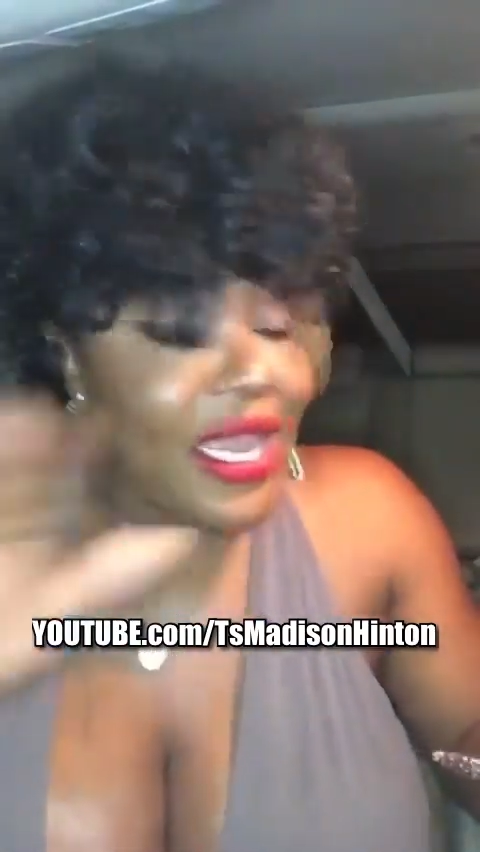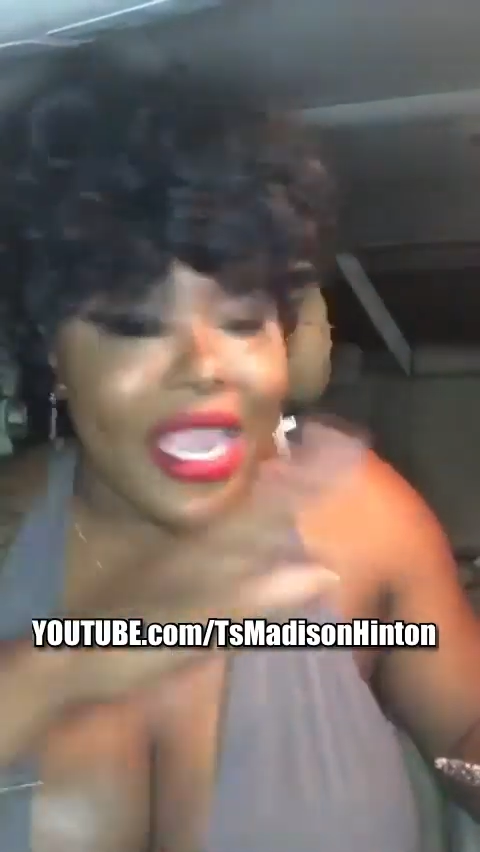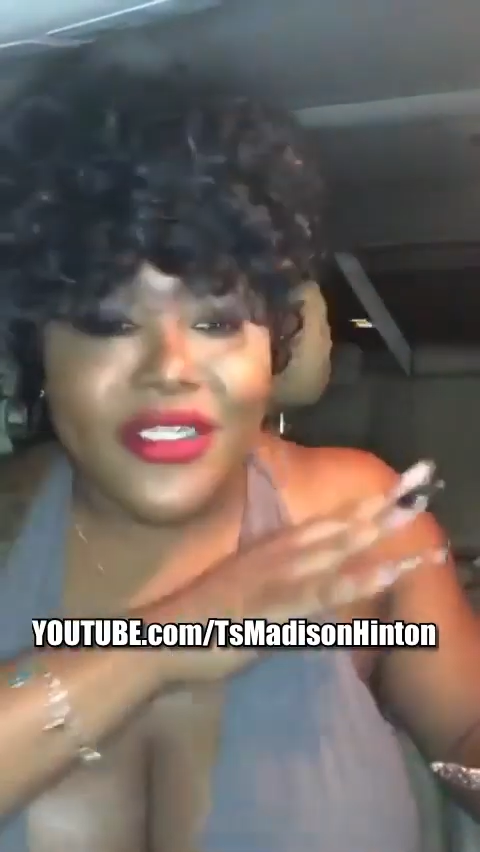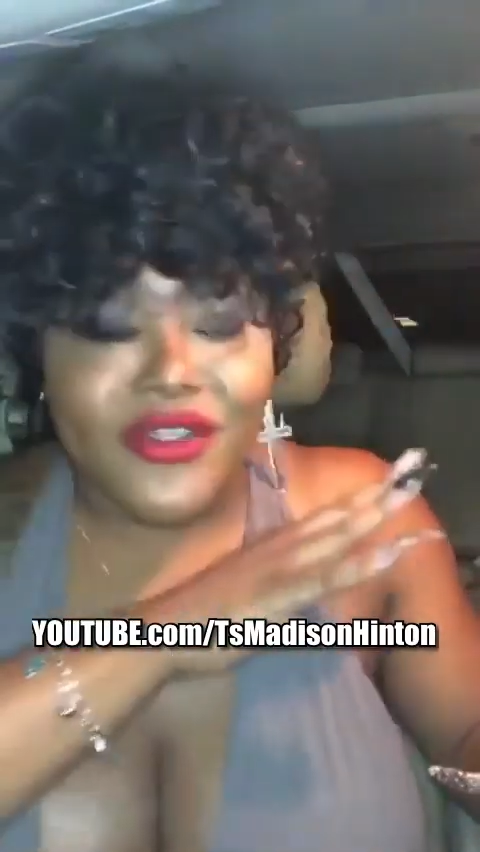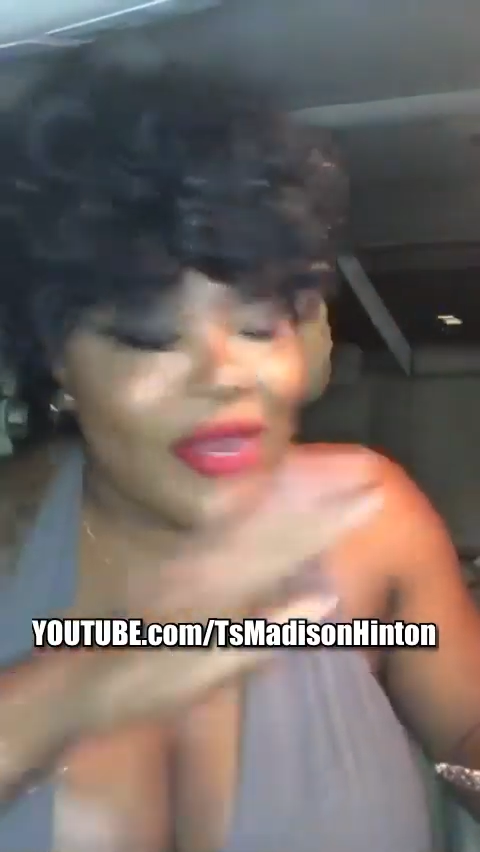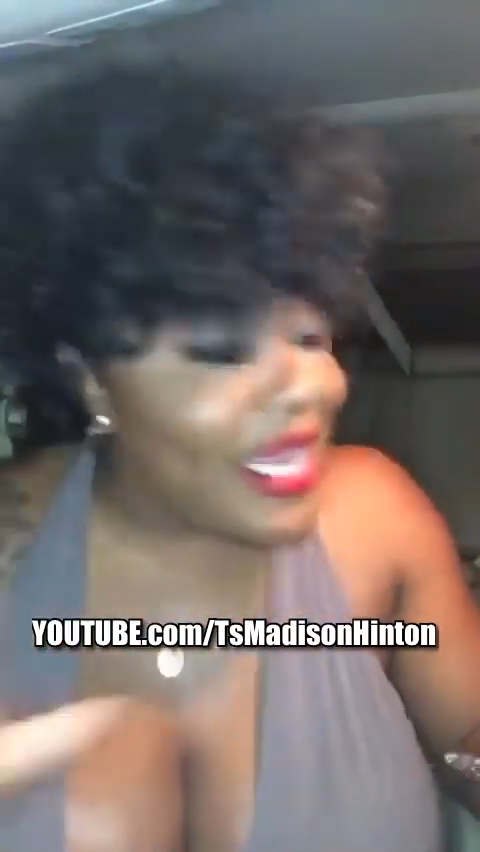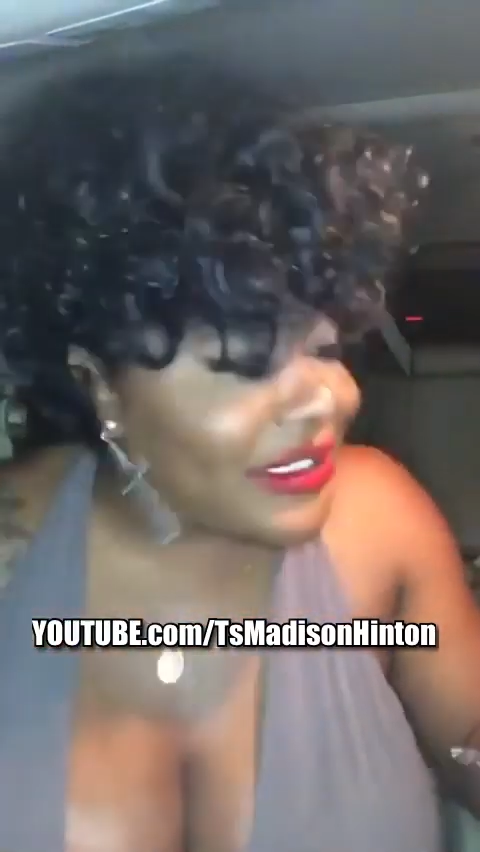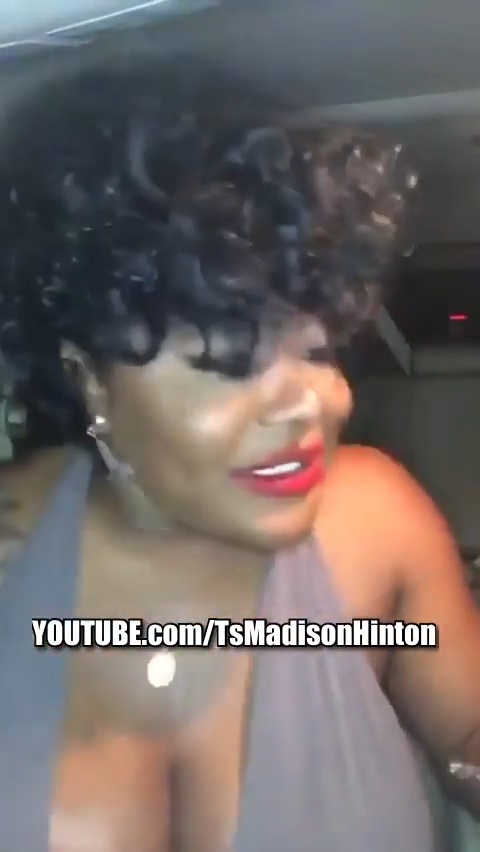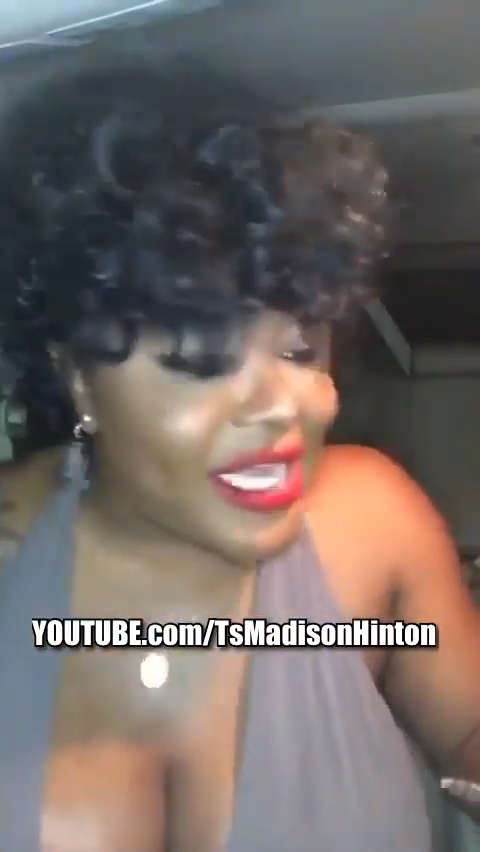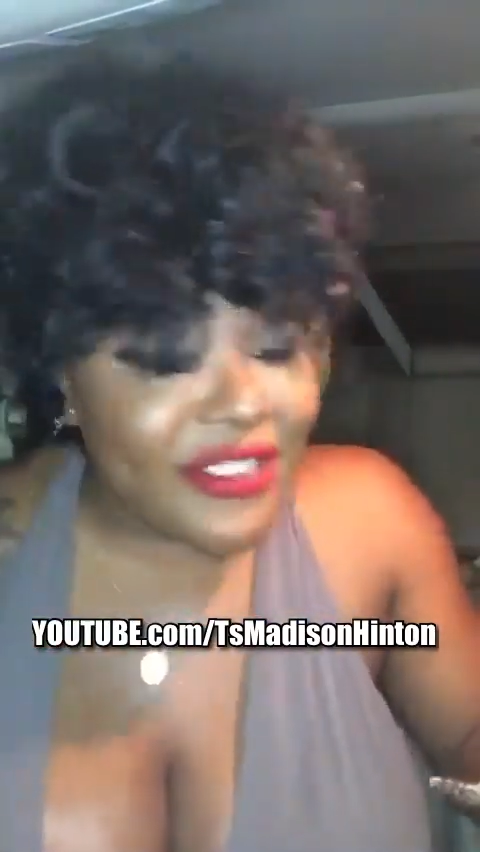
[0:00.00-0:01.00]
and
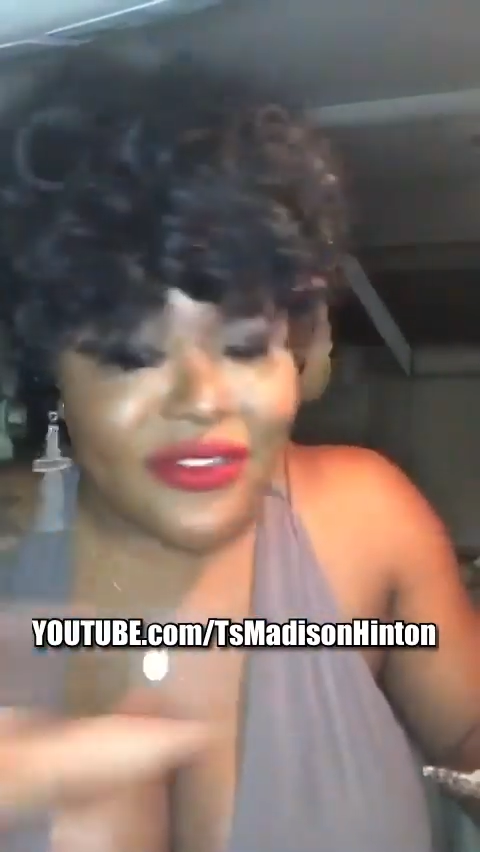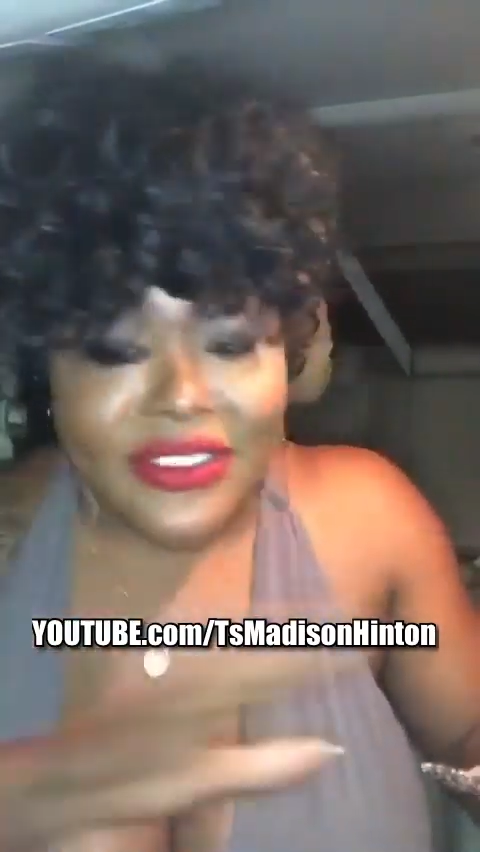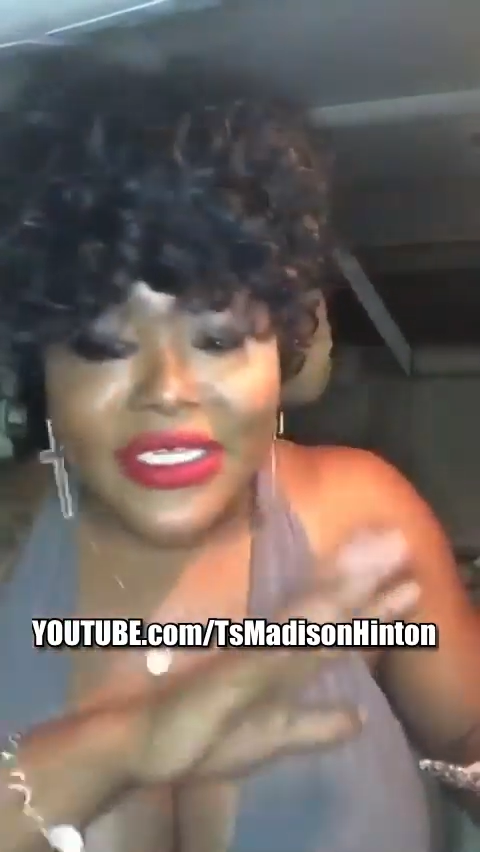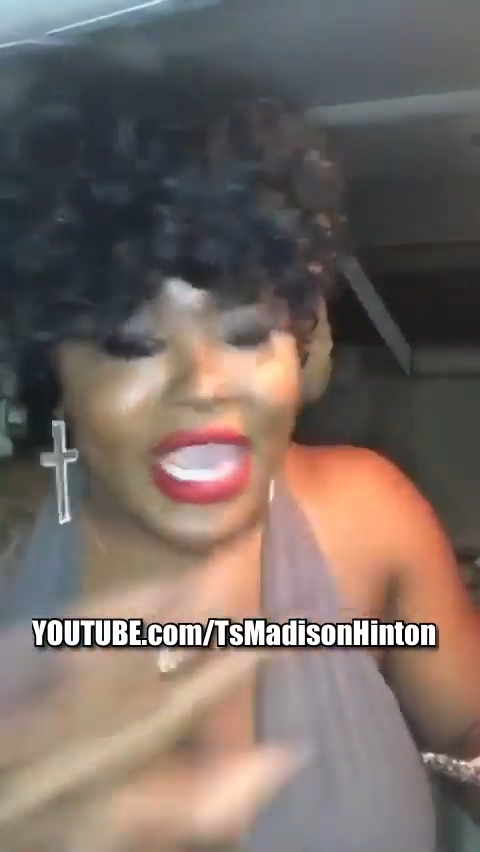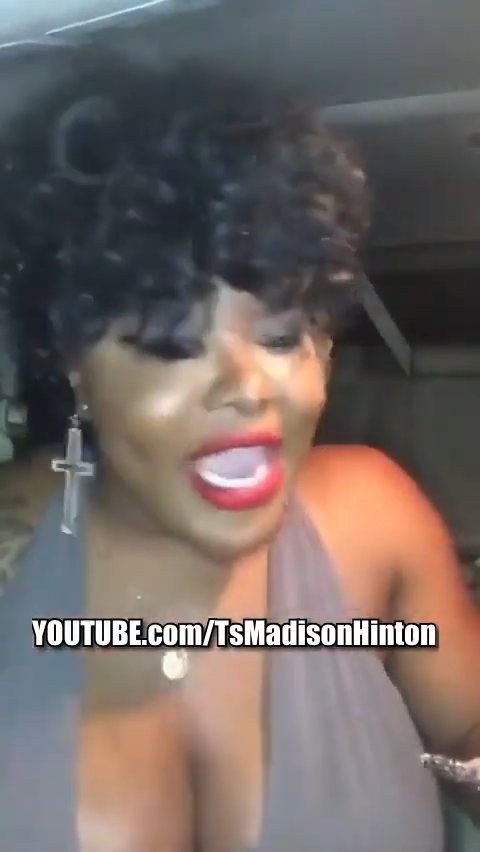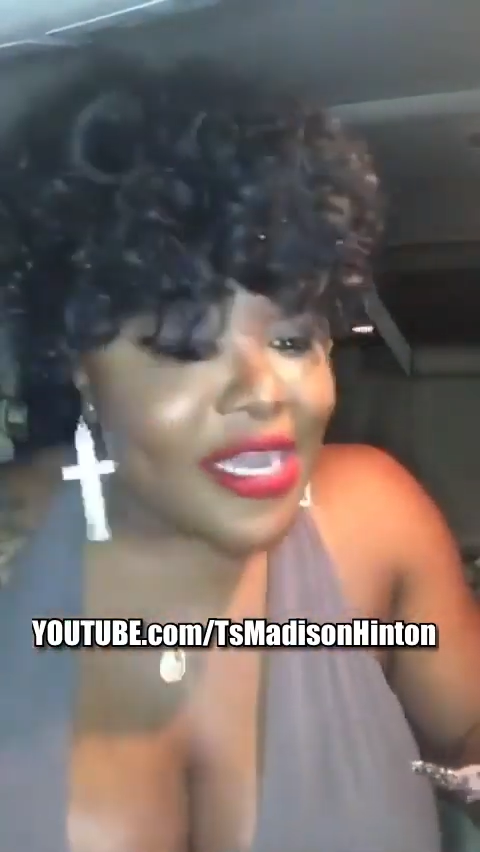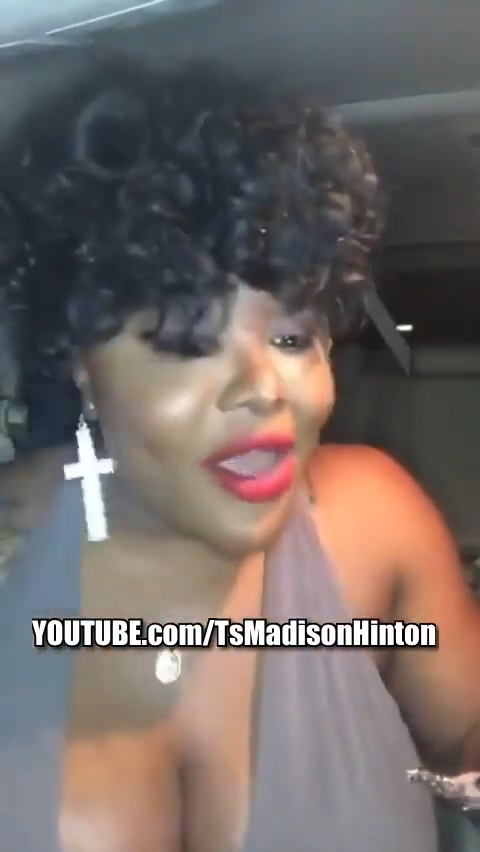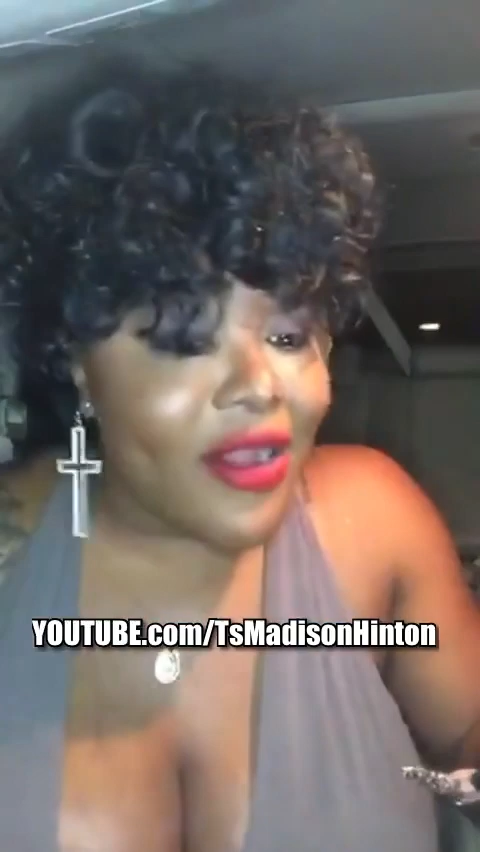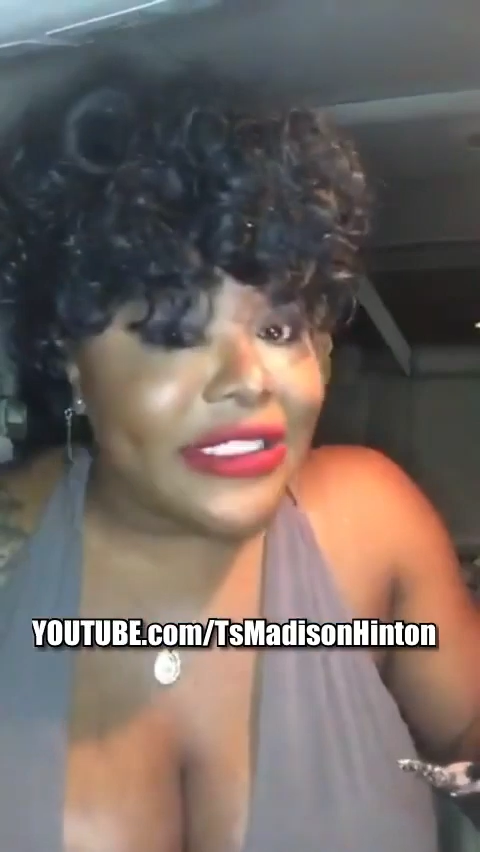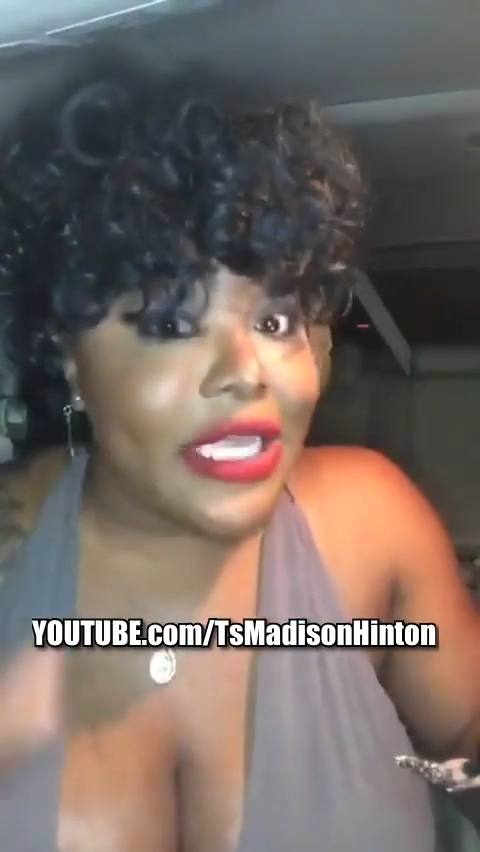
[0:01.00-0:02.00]
transsexuals and gay and
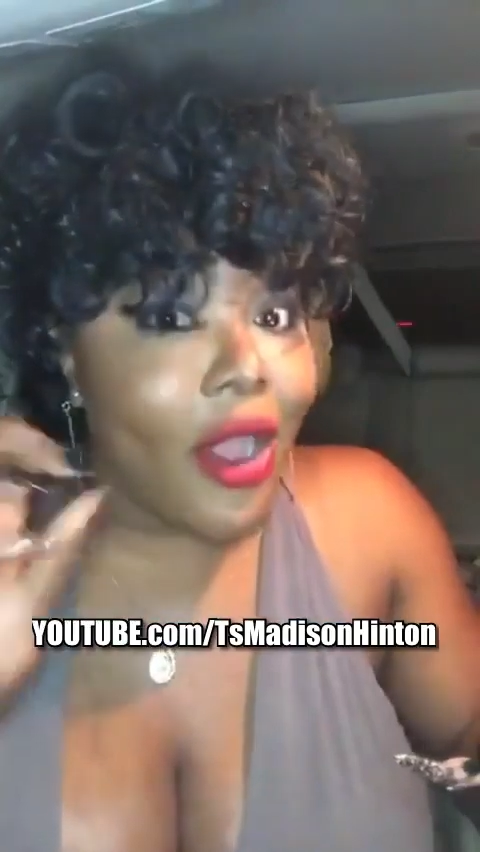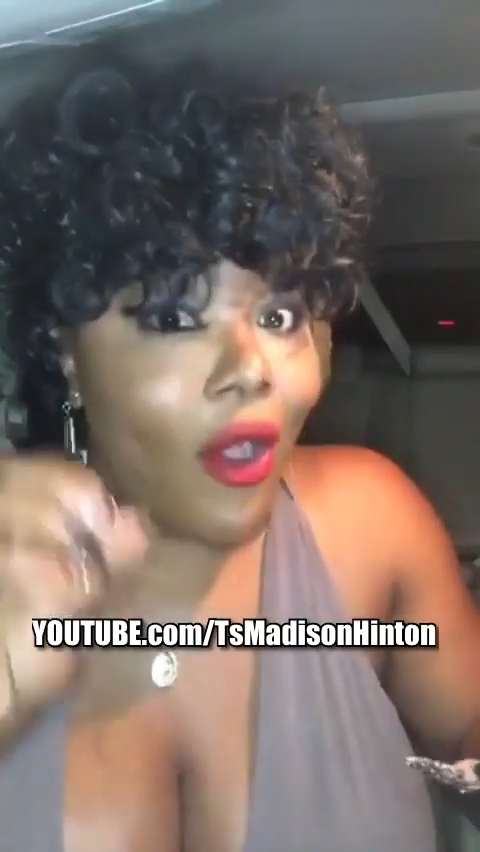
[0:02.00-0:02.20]
all is the